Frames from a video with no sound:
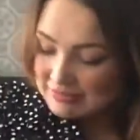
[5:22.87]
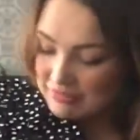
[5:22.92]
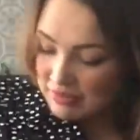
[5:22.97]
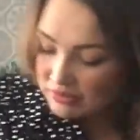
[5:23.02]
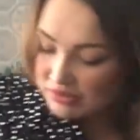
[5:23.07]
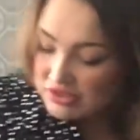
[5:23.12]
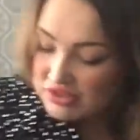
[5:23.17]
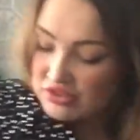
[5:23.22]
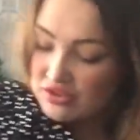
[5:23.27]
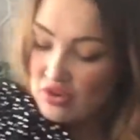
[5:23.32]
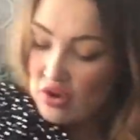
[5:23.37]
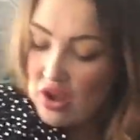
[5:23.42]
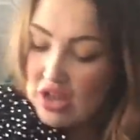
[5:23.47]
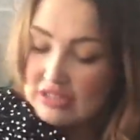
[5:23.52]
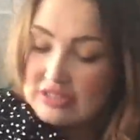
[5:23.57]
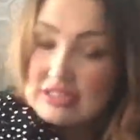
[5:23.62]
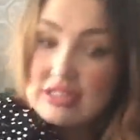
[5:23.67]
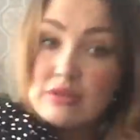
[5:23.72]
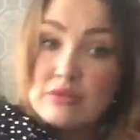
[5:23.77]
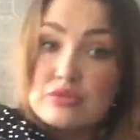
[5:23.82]
the most
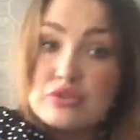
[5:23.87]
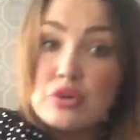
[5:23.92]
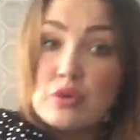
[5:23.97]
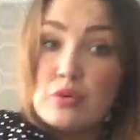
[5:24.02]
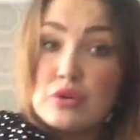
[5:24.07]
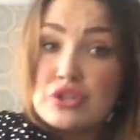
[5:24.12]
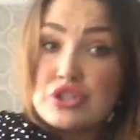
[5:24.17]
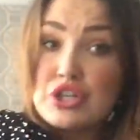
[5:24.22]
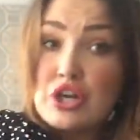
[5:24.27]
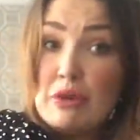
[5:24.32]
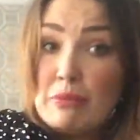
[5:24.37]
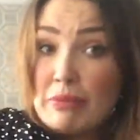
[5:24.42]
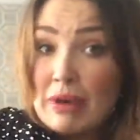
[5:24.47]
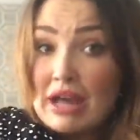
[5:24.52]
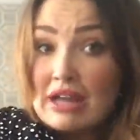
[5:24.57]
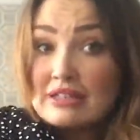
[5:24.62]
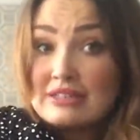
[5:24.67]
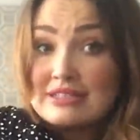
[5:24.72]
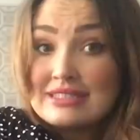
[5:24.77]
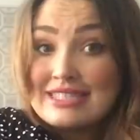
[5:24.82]
nice little tortoiseshell
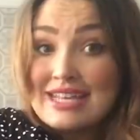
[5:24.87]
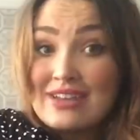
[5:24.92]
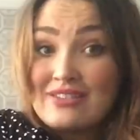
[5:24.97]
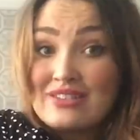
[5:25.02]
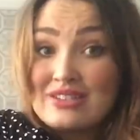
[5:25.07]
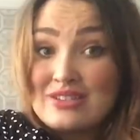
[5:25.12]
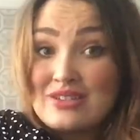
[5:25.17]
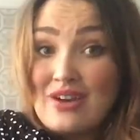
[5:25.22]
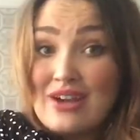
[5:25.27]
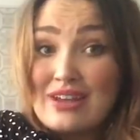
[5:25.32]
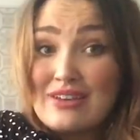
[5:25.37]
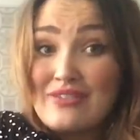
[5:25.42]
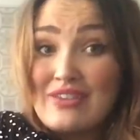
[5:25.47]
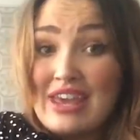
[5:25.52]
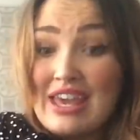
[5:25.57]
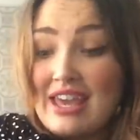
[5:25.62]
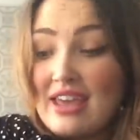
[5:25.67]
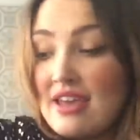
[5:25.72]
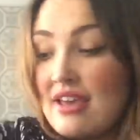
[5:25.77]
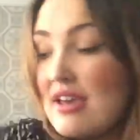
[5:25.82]
buttons down the side of
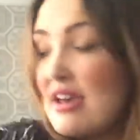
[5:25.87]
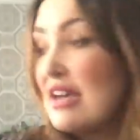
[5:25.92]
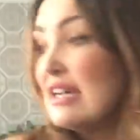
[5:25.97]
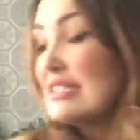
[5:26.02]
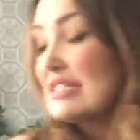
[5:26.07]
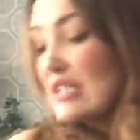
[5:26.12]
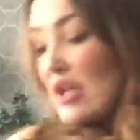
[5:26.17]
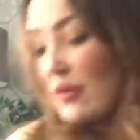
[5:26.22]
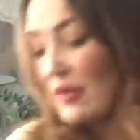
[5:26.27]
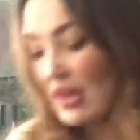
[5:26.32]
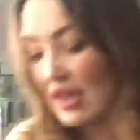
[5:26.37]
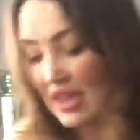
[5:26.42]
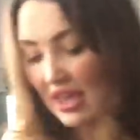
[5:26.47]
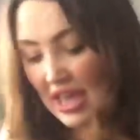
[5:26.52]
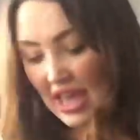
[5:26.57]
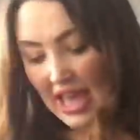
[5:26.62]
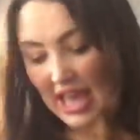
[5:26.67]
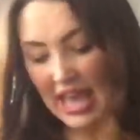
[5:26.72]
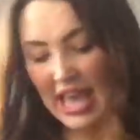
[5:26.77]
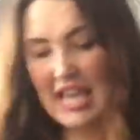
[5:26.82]
it. So
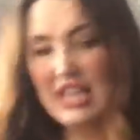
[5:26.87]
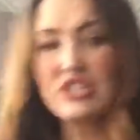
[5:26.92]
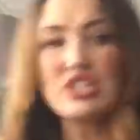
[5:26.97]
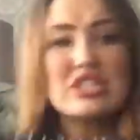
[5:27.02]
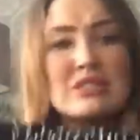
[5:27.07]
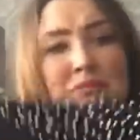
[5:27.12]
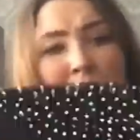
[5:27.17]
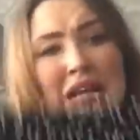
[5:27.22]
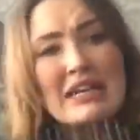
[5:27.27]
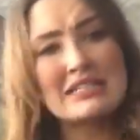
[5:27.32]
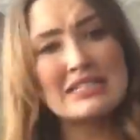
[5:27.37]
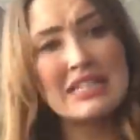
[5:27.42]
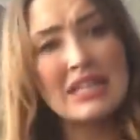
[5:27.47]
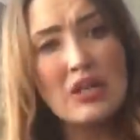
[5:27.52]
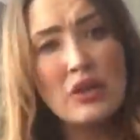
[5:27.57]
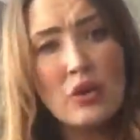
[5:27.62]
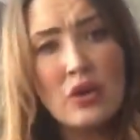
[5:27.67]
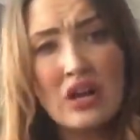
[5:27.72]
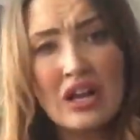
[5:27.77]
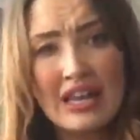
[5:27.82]
it just makes it
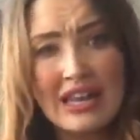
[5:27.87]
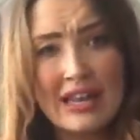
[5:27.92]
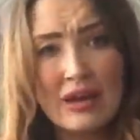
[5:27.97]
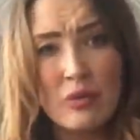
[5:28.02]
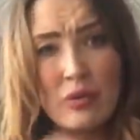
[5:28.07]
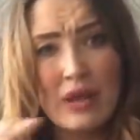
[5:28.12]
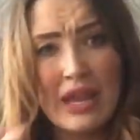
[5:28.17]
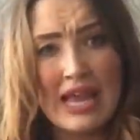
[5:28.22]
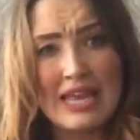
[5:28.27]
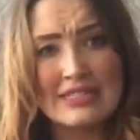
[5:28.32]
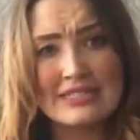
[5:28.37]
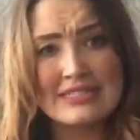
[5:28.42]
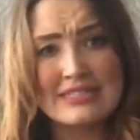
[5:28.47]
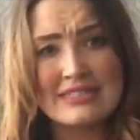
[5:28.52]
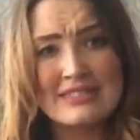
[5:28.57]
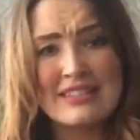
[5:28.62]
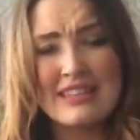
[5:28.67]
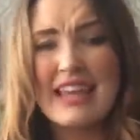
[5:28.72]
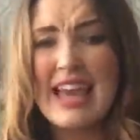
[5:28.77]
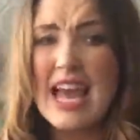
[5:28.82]
look a little
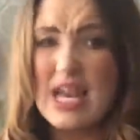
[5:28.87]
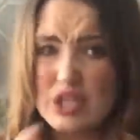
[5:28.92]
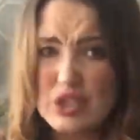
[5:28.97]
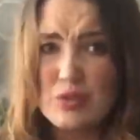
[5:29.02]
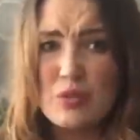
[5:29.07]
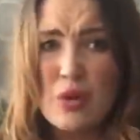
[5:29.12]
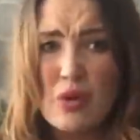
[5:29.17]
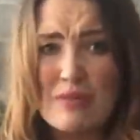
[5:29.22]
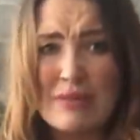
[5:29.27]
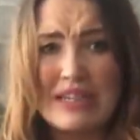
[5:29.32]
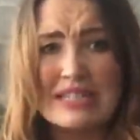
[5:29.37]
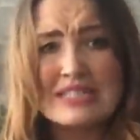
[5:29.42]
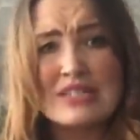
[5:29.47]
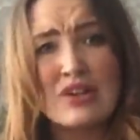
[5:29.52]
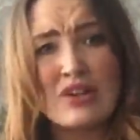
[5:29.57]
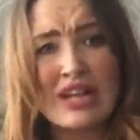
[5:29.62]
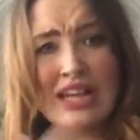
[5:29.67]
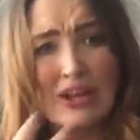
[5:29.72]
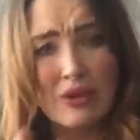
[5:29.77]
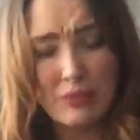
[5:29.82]
less casual. It makes it
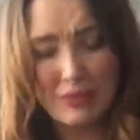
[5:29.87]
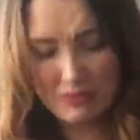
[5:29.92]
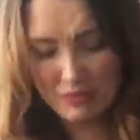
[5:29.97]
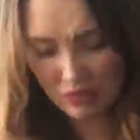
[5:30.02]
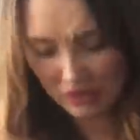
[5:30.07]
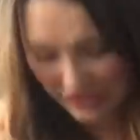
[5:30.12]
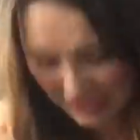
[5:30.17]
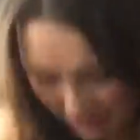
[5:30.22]
look a little bit more